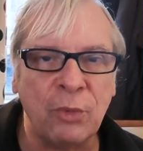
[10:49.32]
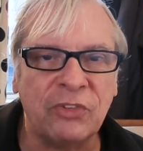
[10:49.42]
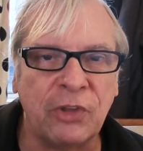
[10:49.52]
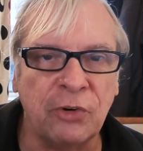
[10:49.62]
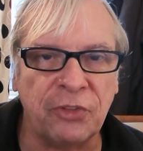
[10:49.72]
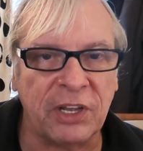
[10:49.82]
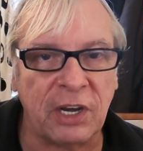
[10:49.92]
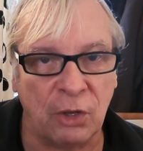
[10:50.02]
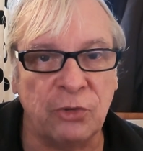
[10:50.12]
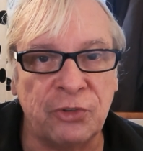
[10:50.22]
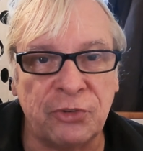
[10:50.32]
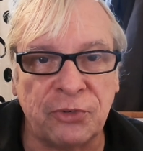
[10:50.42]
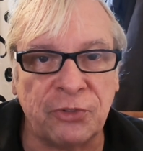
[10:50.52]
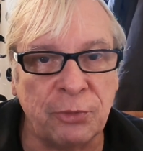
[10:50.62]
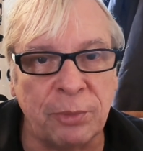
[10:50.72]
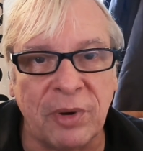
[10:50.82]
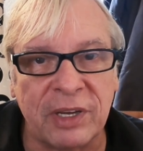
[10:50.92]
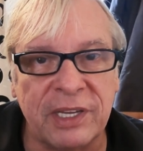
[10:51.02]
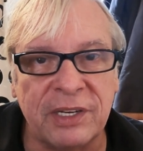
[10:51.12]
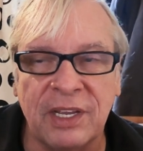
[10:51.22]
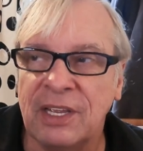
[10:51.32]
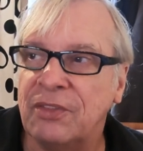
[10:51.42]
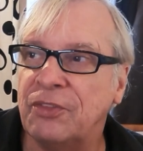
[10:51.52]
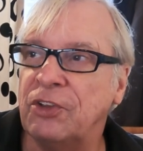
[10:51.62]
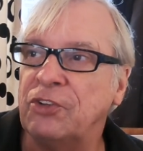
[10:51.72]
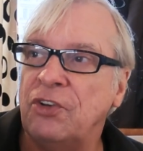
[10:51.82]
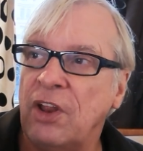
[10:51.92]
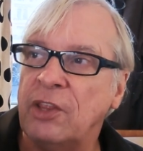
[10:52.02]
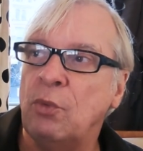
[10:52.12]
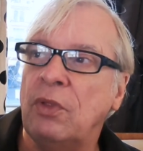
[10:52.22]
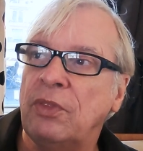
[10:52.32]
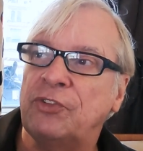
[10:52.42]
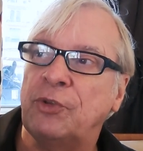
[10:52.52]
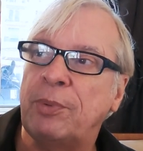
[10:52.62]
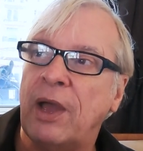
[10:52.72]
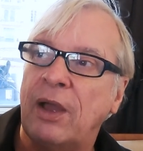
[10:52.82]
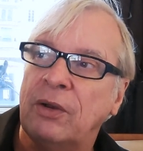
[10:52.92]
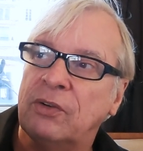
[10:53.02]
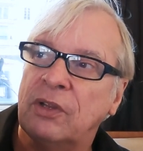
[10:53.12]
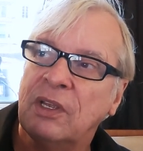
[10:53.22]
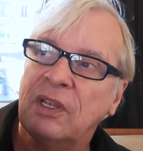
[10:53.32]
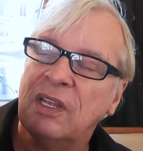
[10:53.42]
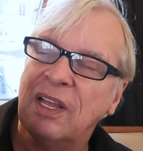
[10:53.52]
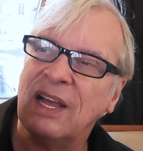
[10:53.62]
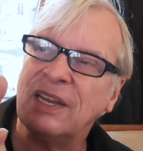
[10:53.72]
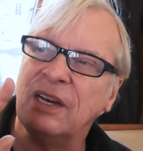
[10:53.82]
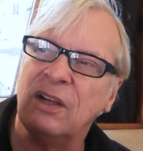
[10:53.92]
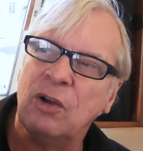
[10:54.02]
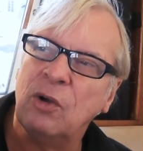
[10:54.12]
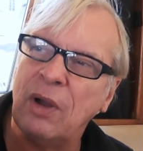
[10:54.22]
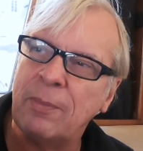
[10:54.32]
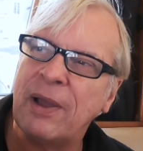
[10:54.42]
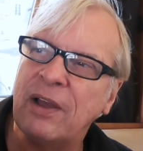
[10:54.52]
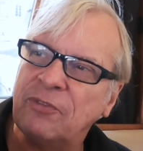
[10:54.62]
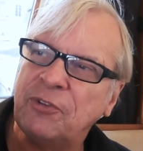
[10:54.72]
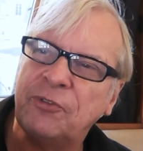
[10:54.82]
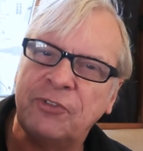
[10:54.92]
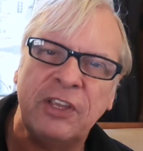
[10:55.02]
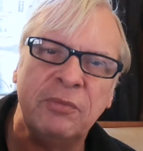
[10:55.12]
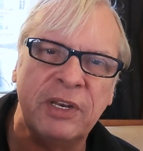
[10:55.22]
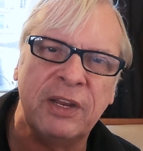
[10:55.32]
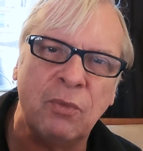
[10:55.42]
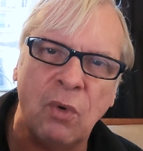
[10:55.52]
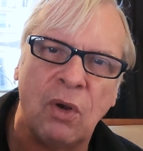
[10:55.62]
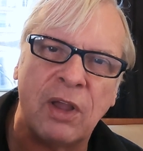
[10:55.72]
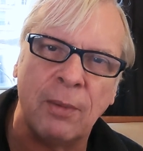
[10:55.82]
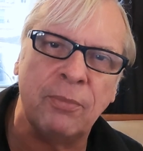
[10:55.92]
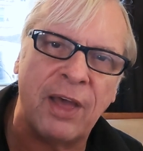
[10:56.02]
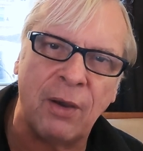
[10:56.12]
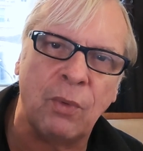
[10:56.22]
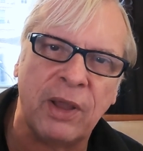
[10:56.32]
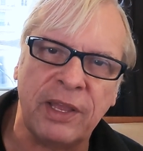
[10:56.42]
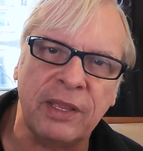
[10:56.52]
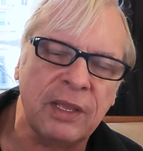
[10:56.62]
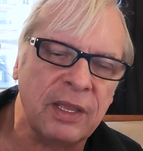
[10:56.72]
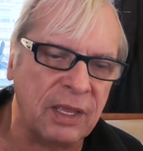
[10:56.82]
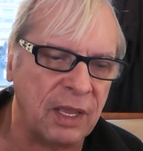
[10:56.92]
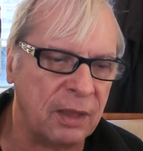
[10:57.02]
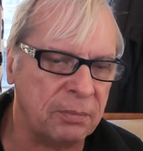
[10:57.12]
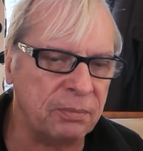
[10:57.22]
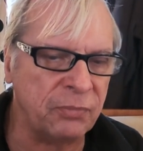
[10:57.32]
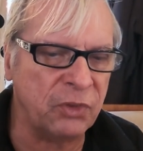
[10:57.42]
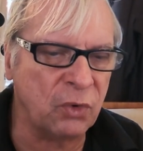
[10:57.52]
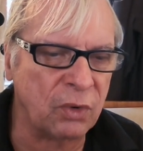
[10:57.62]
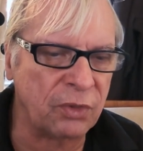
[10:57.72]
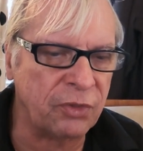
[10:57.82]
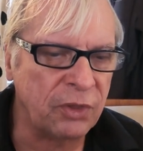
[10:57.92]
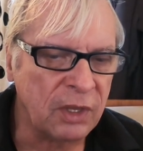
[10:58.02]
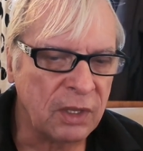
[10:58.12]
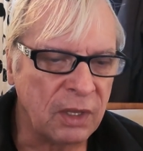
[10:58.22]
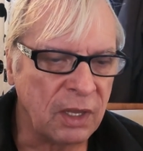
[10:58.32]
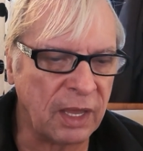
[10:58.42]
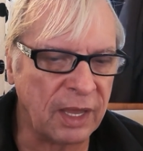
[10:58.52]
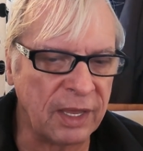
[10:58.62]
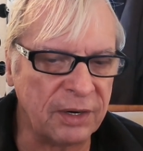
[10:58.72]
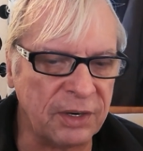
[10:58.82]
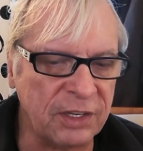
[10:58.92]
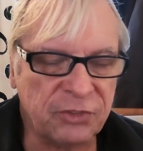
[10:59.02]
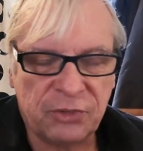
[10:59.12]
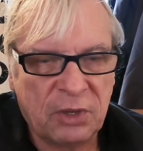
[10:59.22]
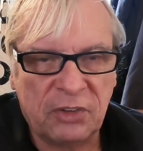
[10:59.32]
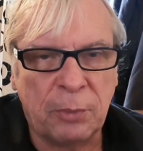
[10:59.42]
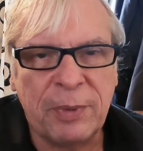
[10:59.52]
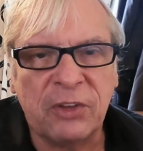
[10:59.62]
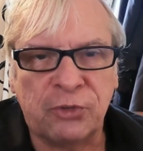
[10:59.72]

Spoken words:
always go to the closest supermarket. There's another one that's about a 15-minute walk up that way north. And it's a big